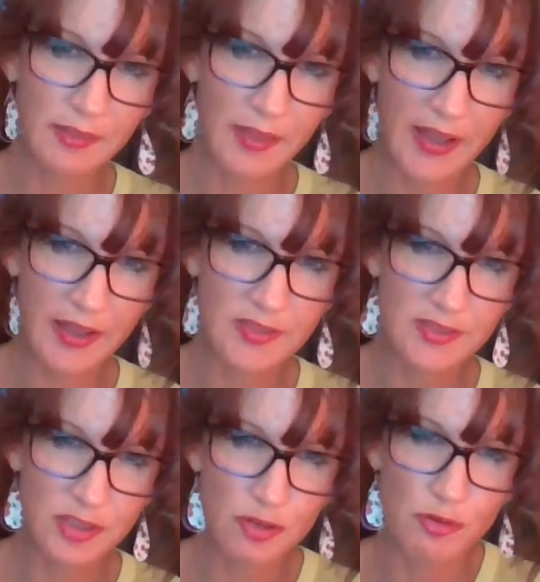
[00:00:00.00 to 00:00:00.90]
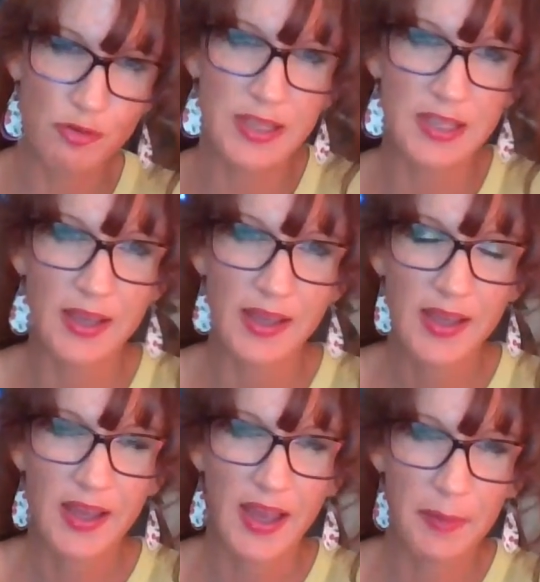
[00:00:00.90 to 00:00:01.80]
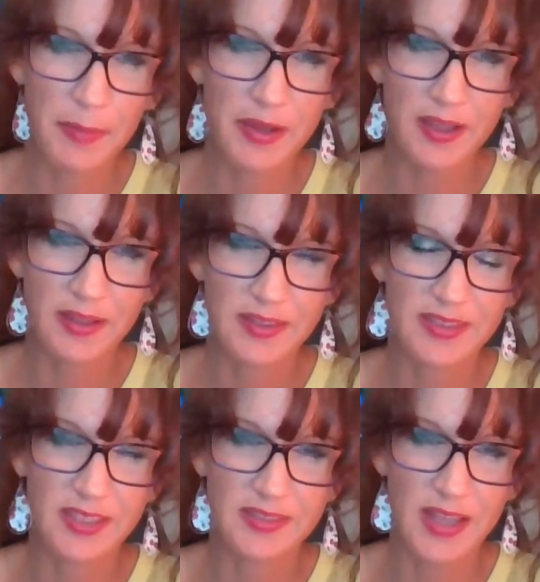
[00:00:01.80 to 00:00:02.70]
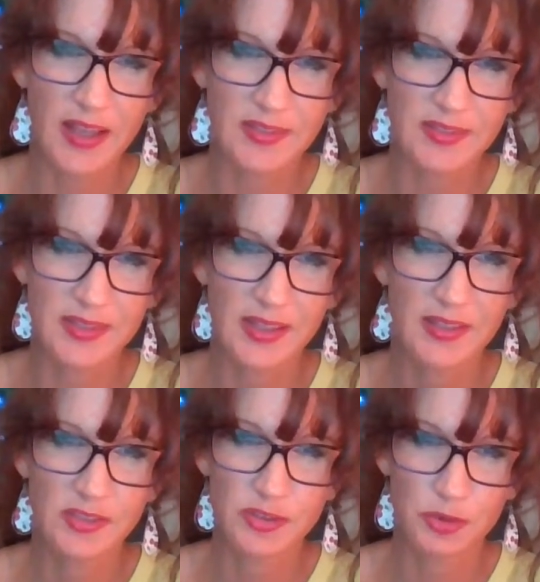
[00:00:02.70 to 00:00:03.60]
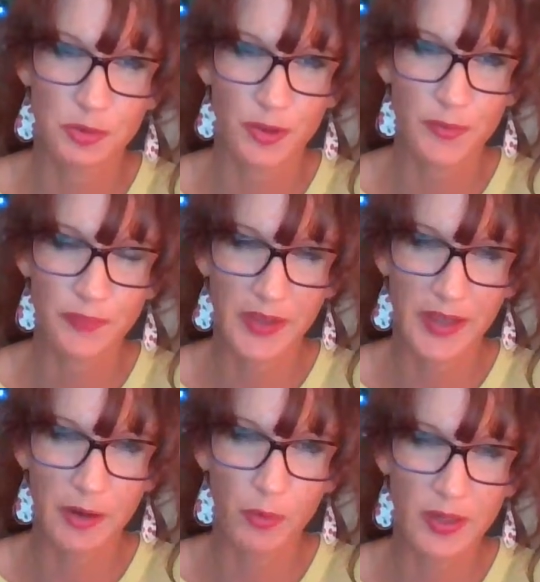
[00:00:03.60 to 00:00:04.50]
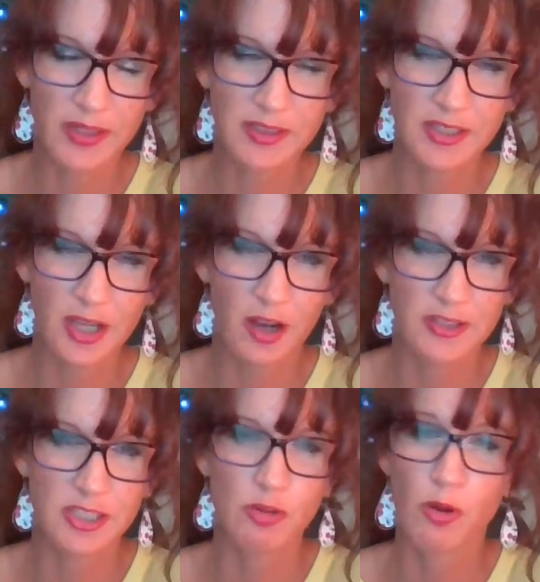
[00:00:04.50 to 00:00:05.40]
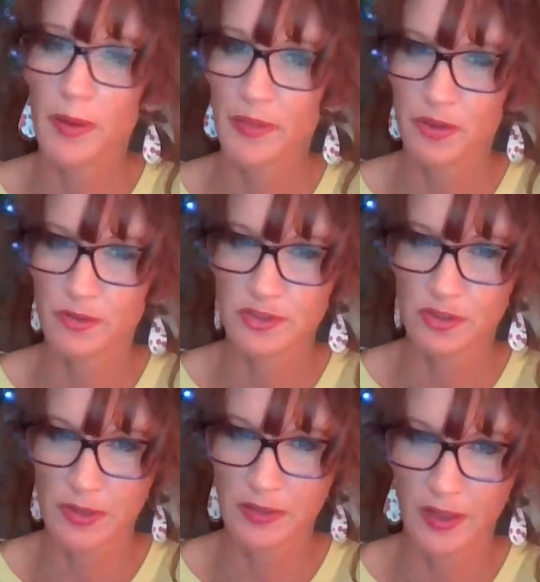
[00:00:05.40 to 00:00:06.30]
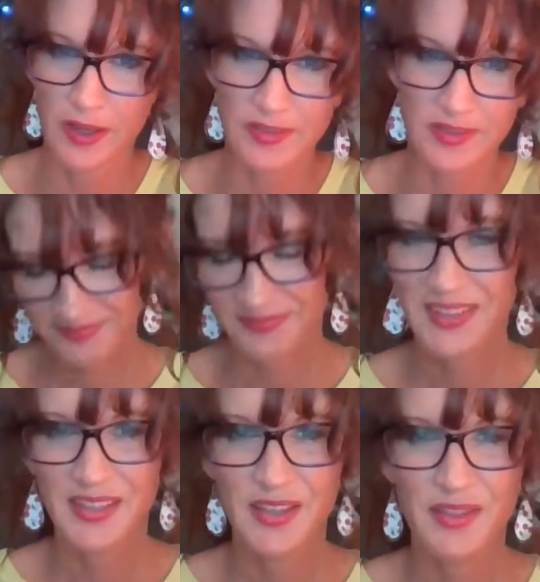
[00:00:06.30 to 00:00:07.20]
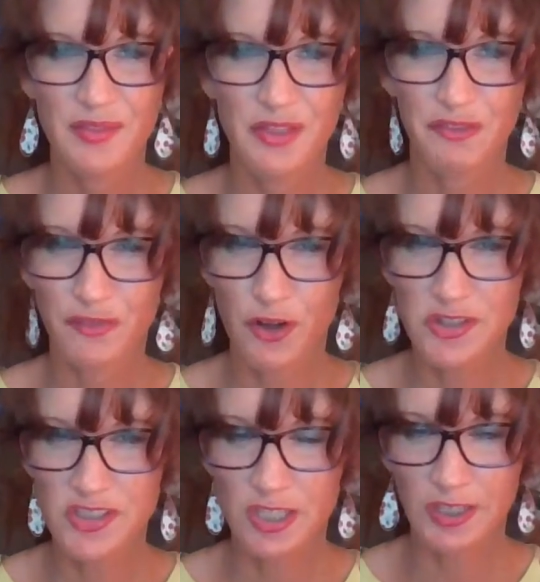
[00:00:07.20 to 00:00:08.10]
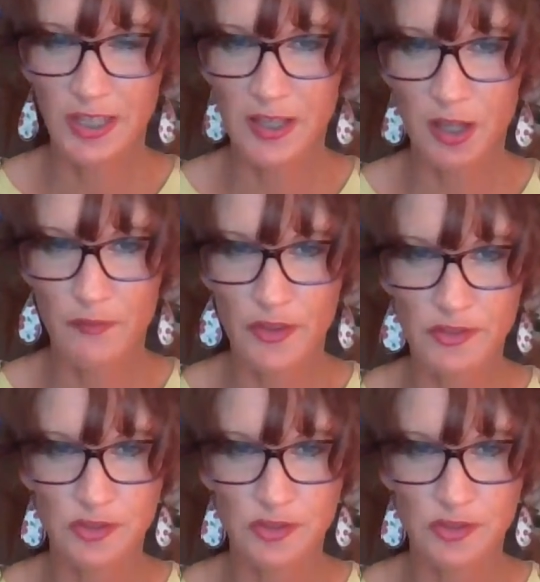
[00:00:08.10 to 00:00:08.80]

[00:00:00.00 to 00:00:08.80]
legs to the Epic success stool, and I wanted to talk to you about those 3 legs. The first leg of the